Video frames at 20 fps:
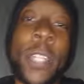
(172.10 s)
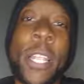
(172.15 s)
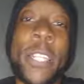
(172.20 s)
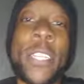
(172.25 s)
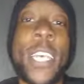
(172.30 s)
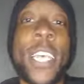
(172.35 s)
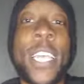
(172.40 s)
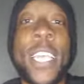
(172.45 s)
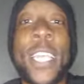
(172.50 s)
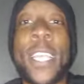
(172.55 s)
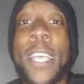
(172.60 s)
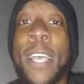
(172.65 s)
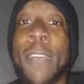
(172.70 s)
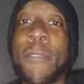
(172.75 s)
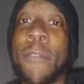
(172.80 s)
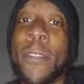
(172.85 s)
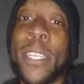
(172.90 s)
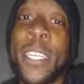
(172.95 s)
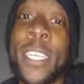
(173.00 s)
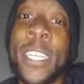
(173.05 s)
to introduce you to
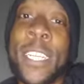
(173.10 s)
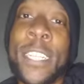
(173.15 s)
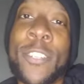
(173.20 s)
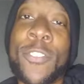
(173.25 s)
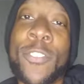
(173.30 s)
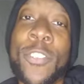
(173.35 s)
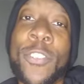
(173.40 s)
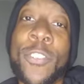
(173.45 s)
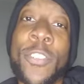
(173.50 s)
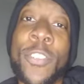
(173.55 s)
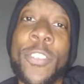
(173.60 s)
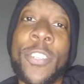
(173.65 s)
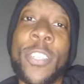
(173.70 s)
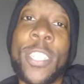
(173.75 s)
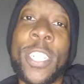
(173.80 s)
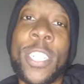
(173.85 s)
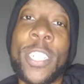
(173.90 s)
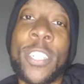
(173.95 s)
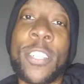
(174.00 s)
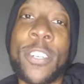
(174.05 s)
this girl.
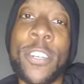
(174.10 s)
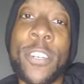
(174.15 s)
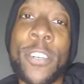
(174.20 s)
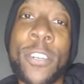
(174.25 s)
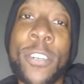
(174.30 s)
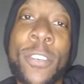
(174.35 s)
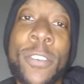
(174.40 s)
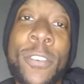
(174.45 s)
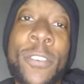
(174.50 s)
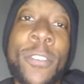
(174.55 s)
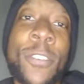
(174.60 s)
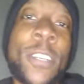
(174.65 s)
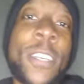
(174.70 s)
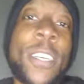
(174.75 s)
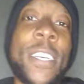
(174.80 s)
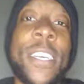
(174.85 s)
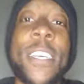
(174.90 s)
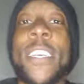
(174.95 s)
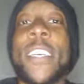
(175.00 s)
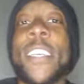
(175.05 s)
You know, your
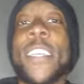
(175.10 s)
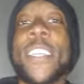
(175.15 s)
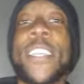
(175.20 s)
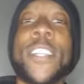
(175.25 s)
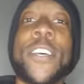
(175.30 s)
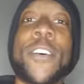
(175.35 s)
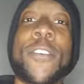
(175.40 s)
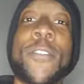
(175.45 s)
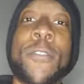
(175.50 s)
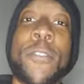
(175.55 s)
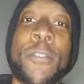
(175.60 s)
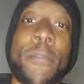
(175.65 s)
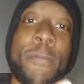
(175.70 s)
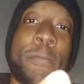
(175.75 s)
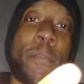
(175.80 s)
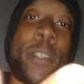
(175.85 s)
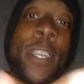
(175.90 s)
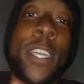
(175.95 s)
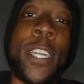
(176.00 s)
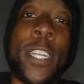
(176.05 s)
parents say, hey,
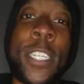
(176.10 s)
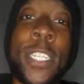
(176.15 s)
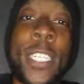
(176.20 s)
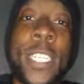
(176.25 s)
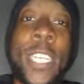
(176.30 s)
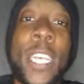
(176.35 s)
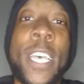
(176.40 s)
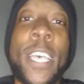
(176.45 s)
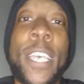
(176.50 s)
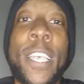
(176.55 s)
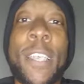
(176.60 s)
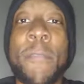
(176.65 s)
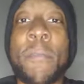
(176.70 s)
man, you got this